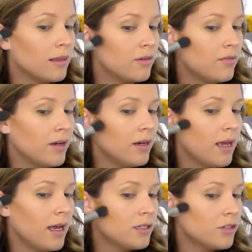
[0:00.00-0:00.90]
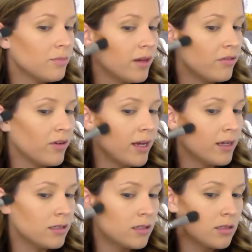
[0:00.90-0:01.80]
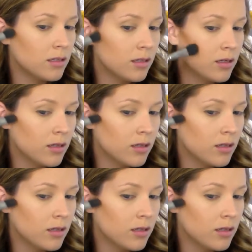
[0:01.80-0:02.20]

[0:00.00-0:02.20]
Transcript: at the very edge of my face